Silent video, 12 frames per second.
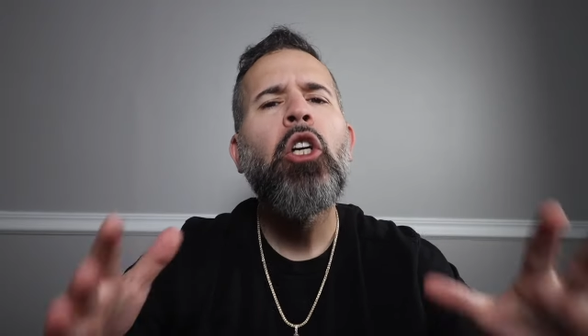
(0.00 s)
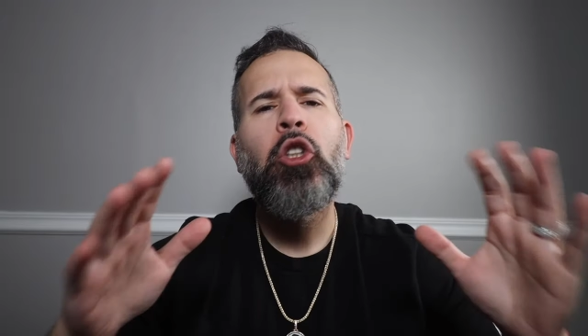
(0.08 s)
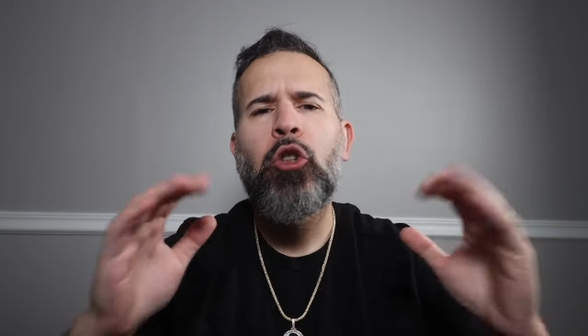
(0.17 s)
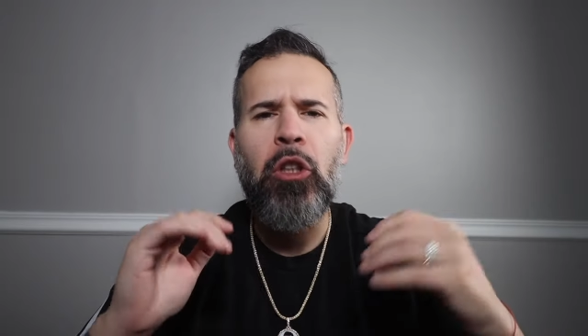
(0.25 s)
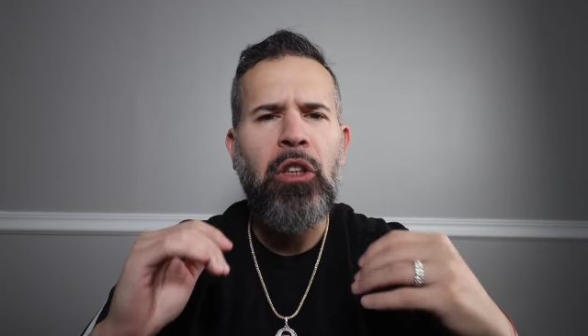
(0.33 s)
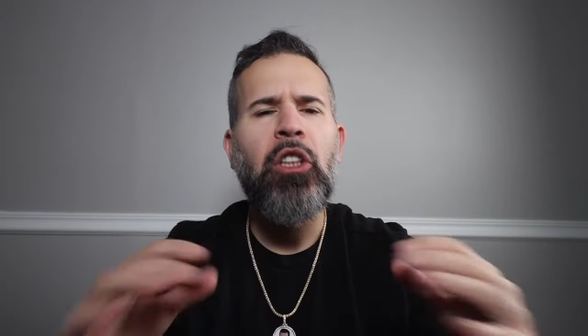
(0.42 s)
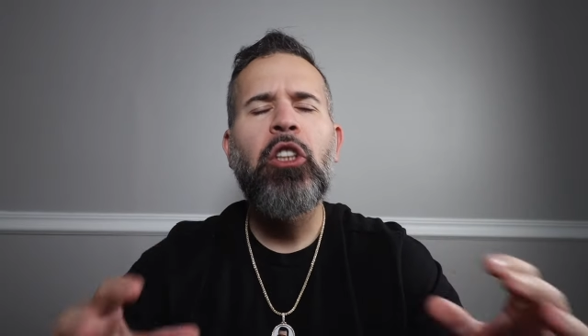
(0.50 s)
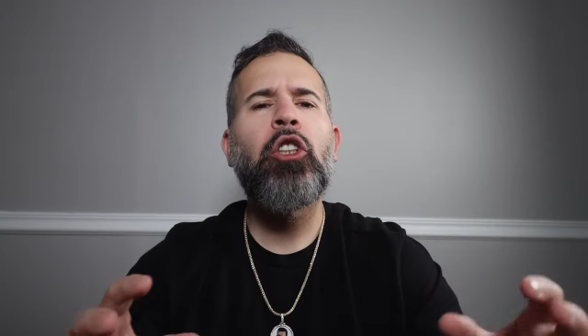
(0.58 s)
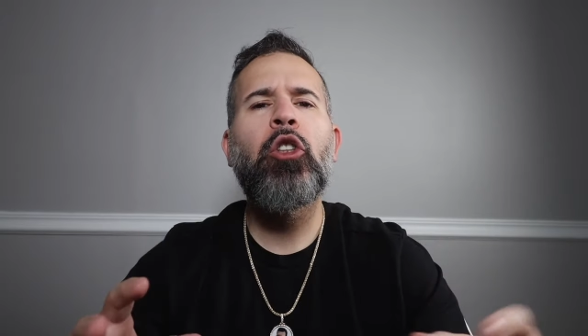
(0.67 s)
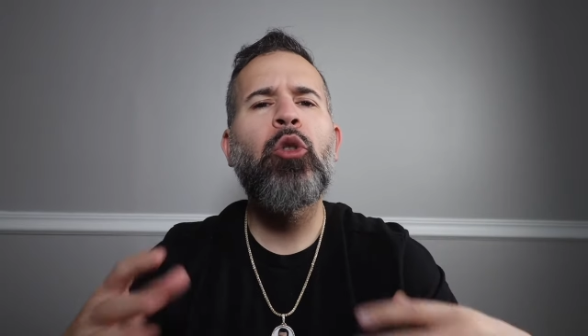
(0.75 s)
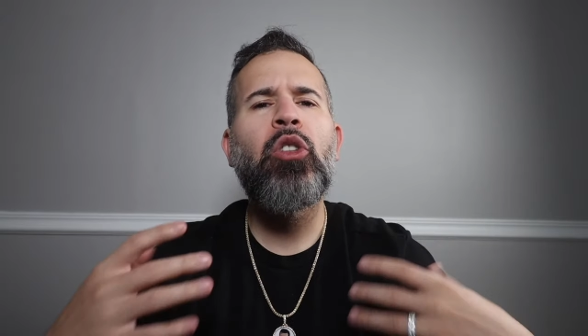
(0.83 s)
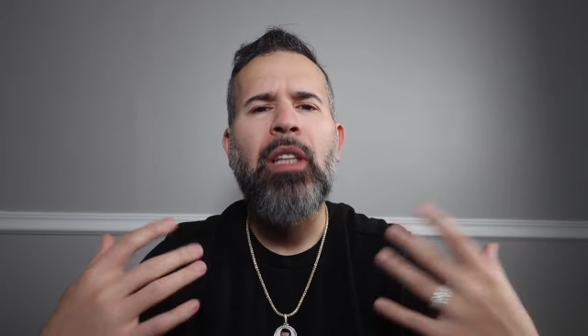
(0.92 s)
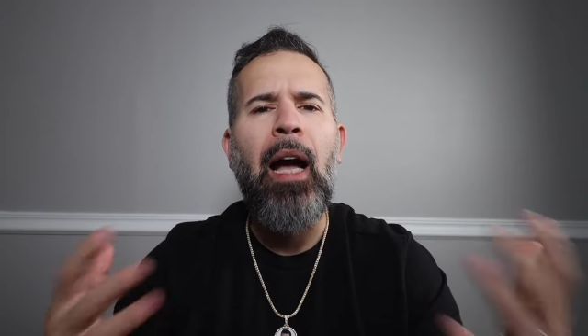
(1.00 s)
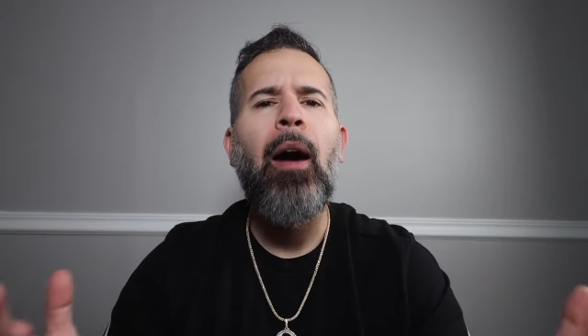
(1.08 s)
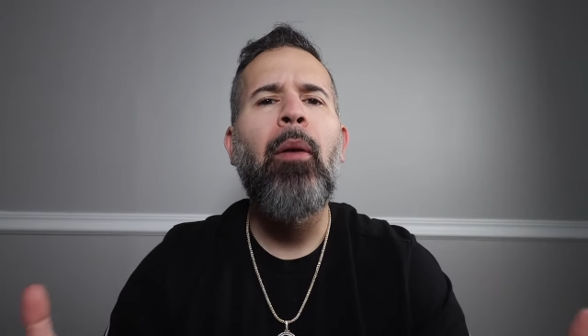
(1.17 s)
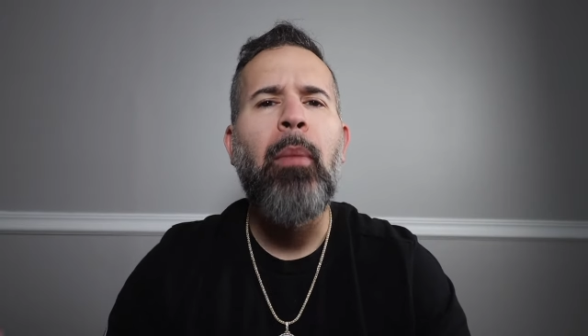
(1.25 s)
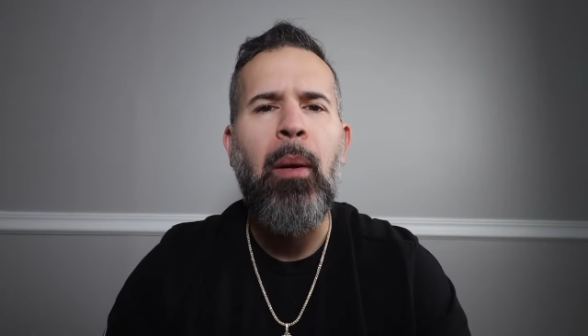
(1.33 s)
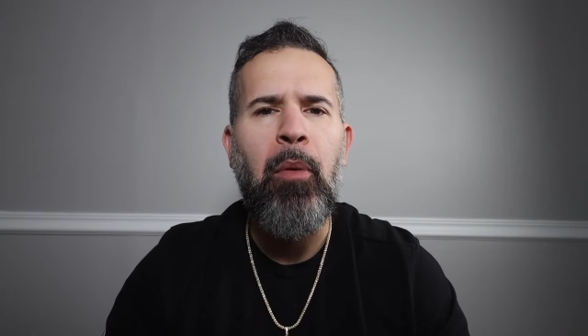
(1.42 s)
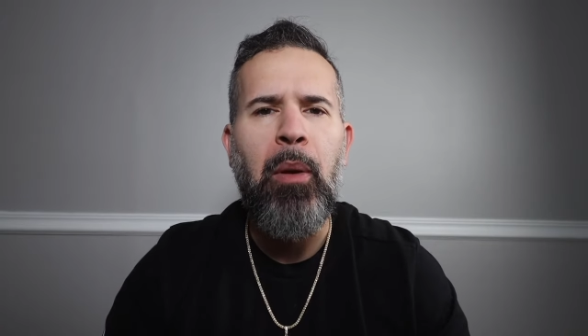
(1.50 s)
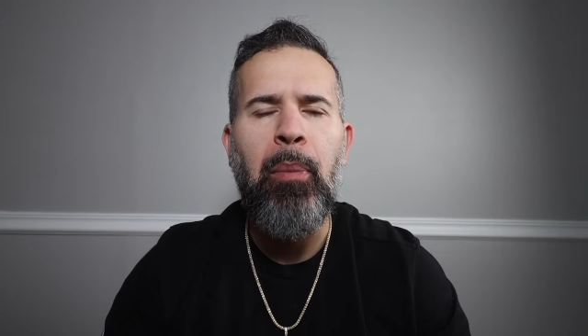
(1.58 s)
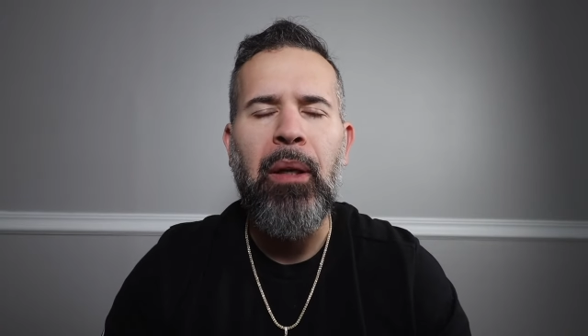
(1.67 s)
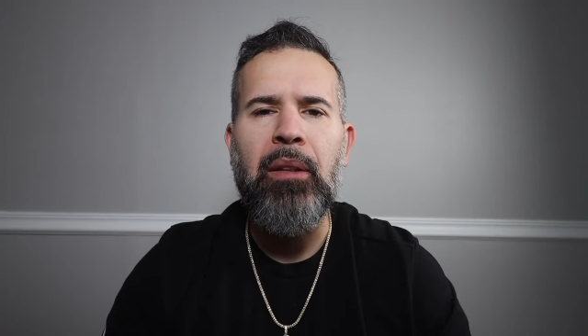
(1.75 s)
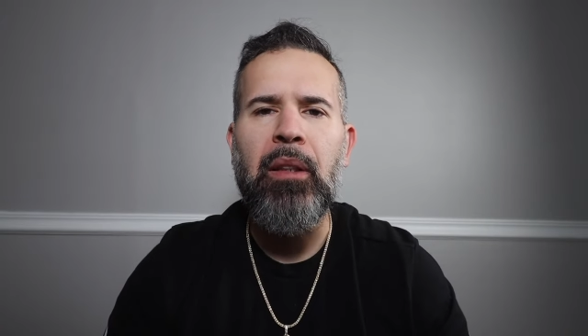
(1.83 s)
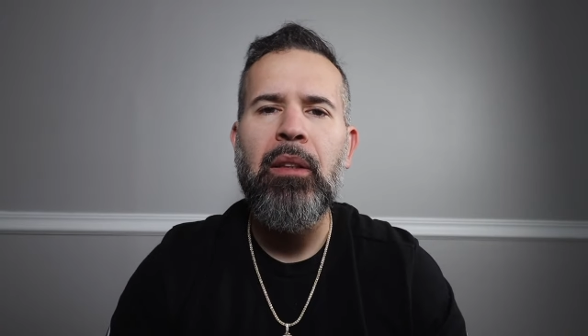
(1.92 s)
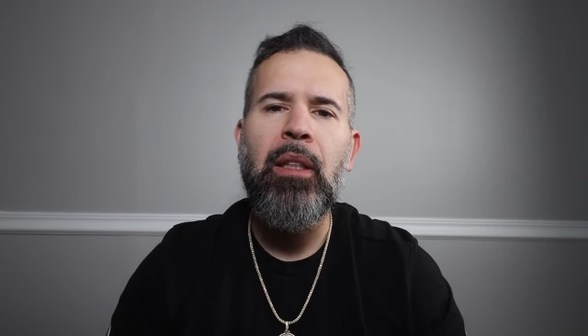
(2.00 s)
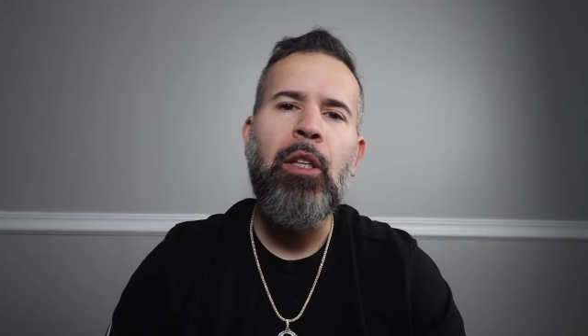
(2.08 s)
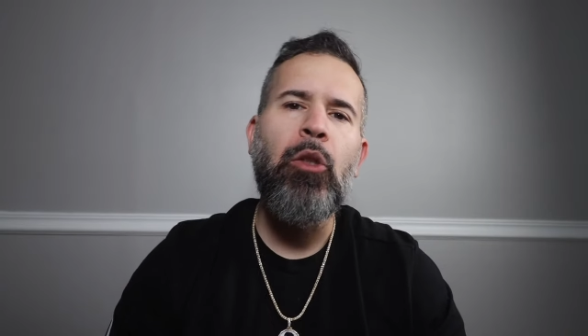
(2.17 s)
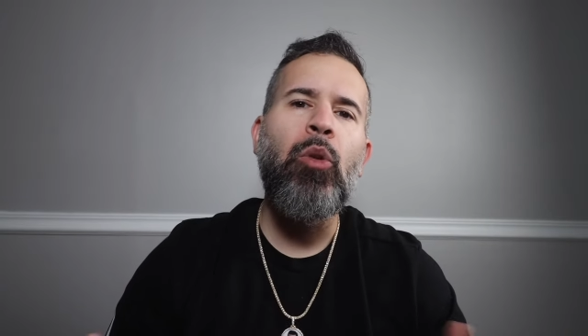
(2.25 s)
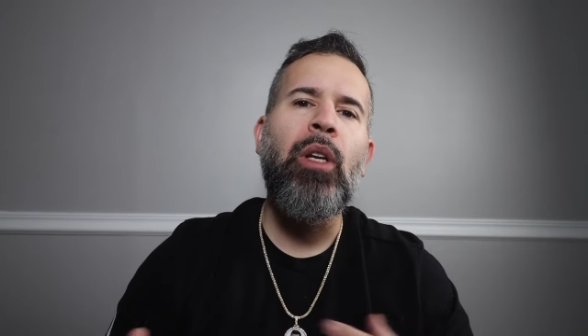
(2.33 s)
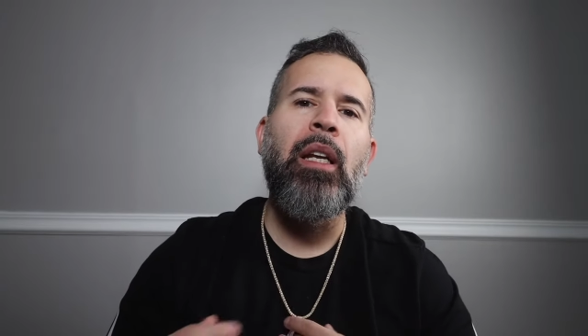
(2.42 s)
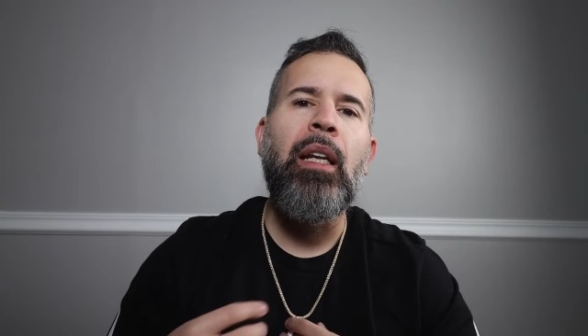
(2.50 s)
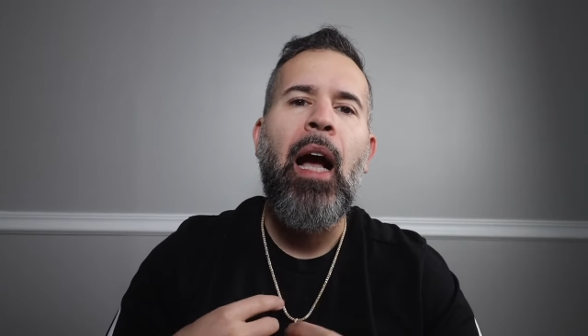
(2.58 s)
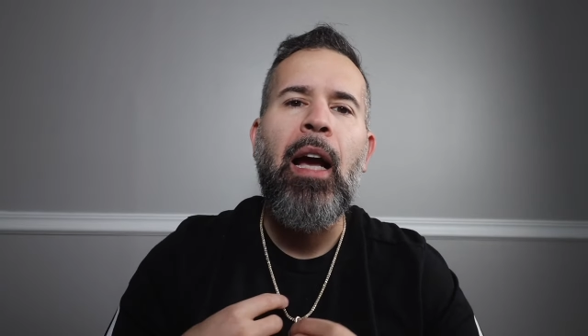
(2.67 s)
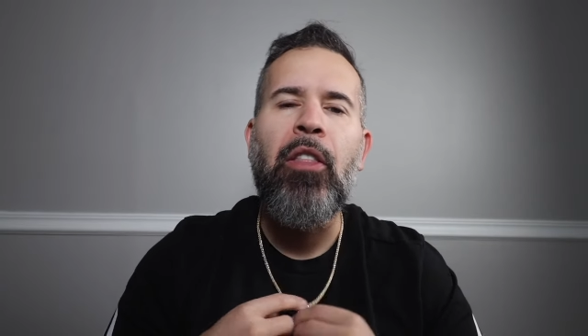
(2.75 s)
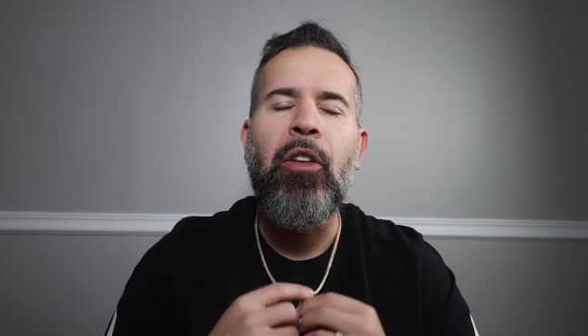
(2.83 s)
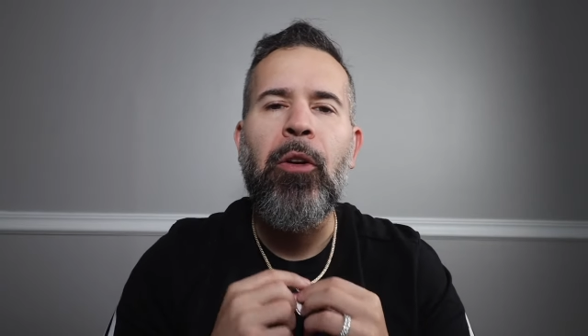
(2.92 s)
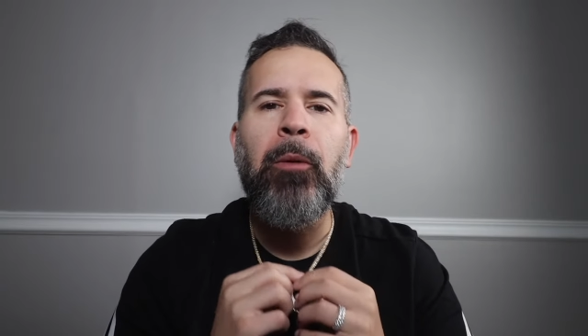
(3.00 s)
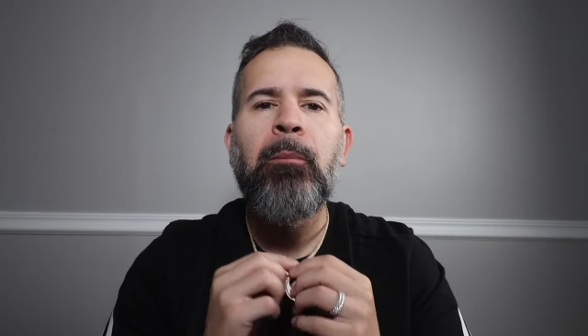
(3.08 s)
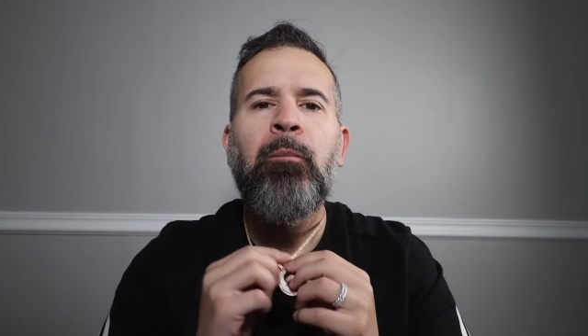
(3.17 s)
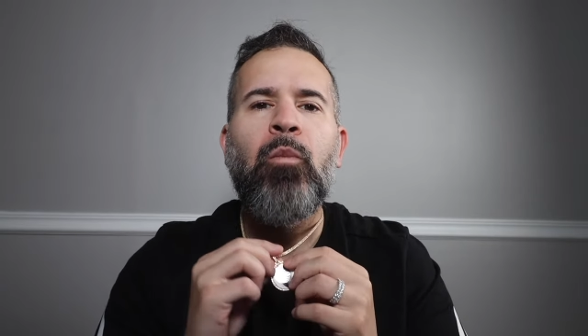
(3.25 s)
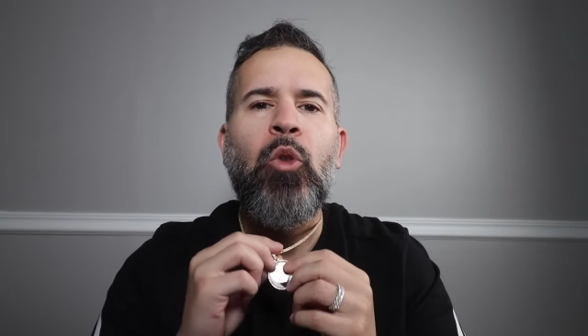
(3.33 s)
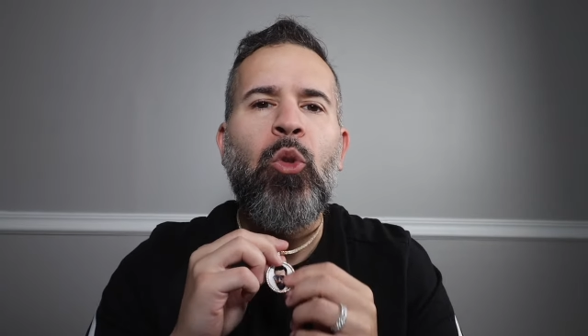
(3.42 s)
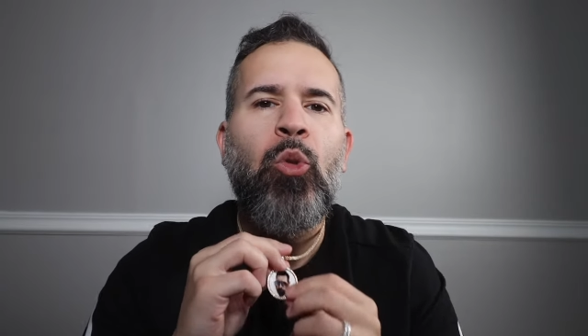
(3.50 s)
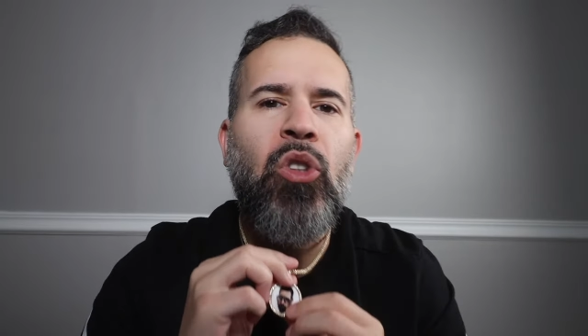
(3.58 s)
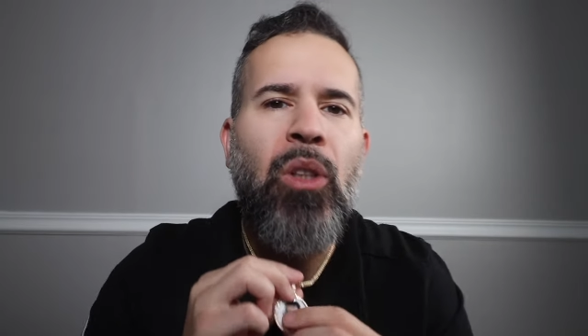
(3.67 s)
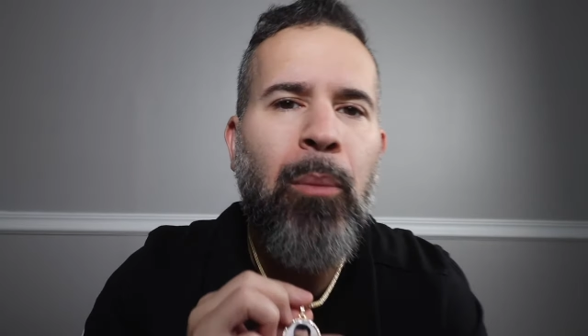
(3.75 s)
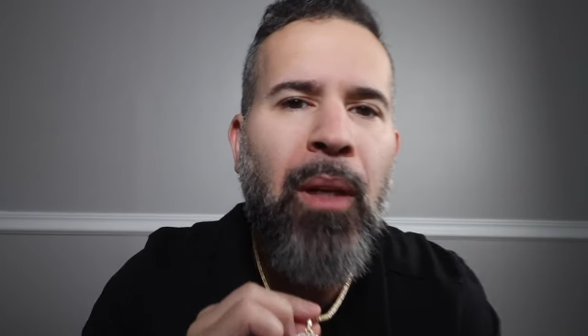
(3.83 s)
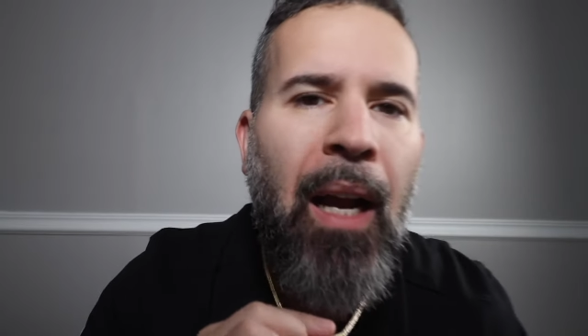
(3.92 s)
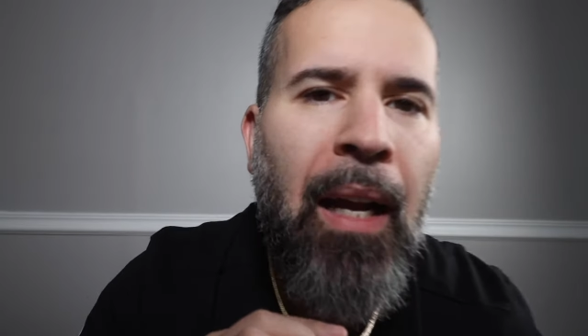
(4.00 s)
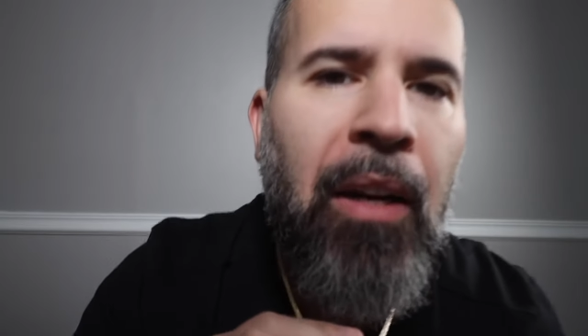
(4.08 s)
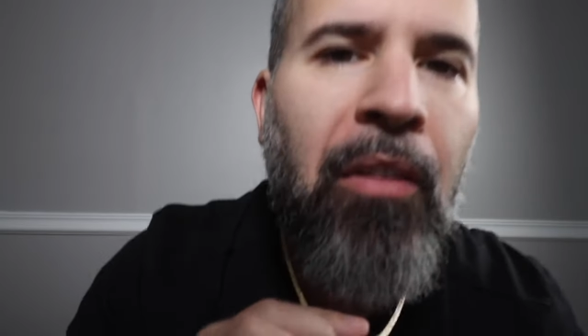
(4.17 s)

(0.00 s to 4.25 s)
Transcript: traditional style memory pendant that you can either do some kind